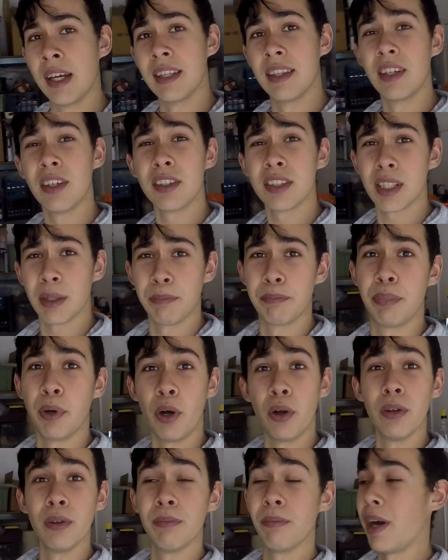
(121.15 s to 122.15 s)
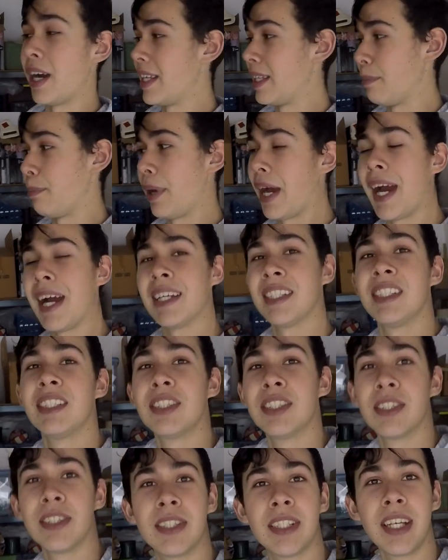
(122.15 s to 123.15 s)
there is a bolt by the
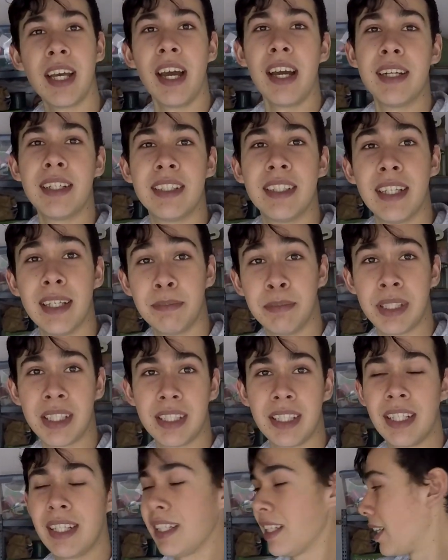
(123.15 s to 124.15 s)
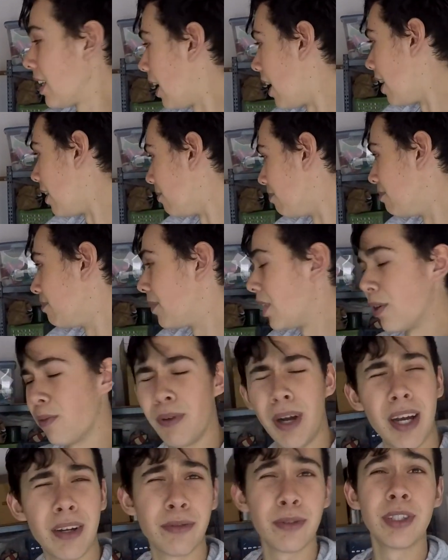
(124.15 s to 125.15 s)
passenger side dipstick,
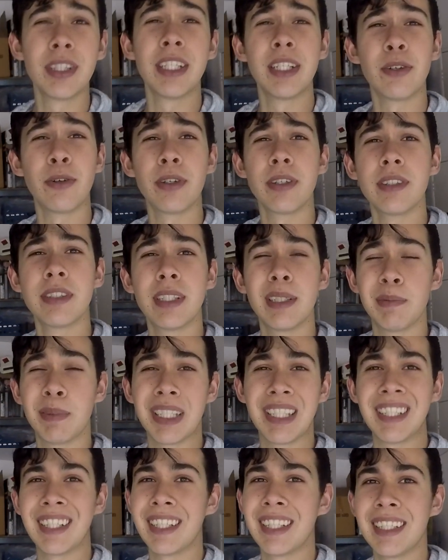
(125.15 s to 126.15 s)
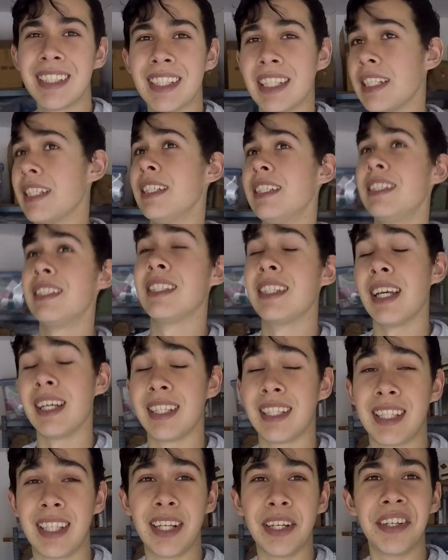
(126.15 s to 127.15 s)
around where the oil dipstick is, and it is a
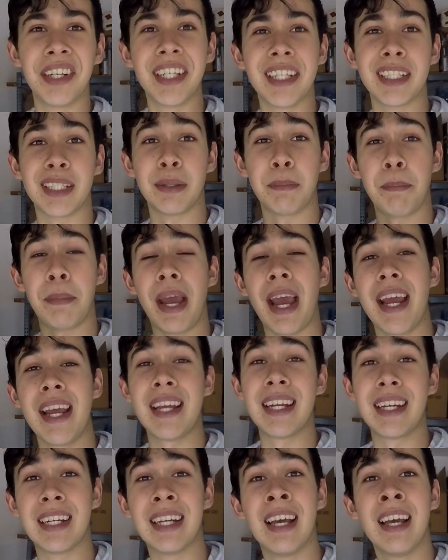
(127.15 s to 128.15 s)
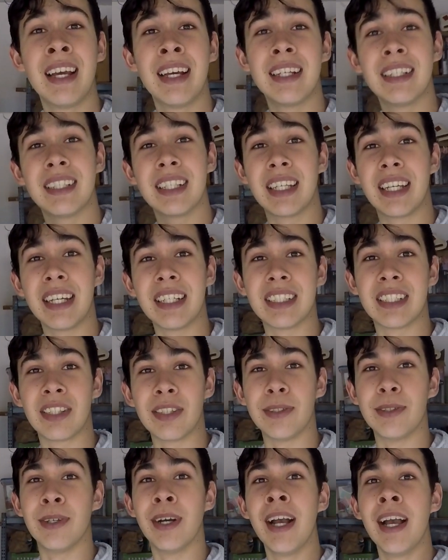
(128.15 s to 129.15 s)
serious pain to get
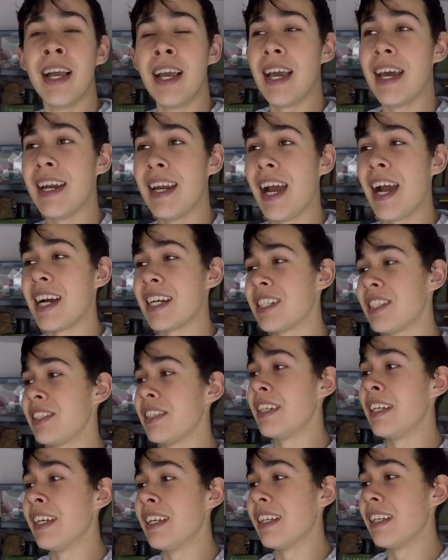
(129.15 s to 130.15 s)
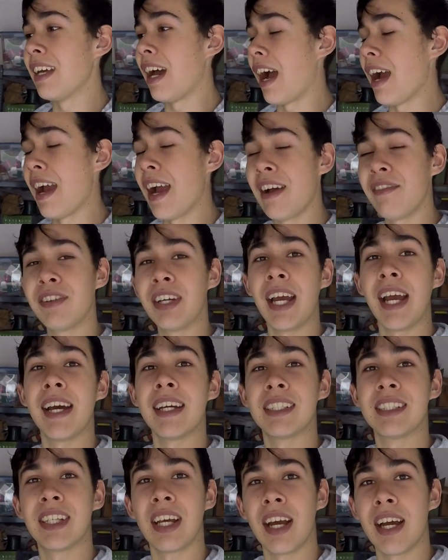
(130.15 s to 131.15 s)
to. And actually, I haven't
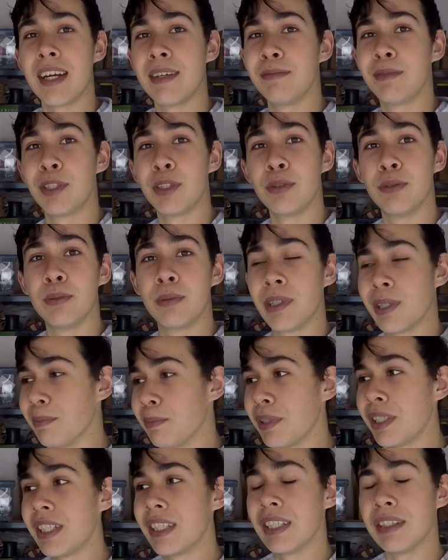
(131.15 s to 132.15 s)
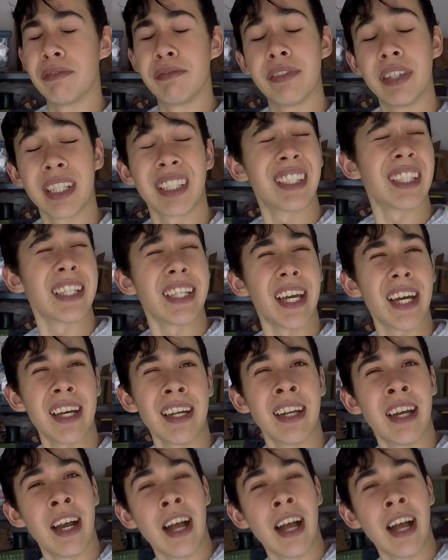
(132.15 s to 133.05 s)
had time to completely fix it yet.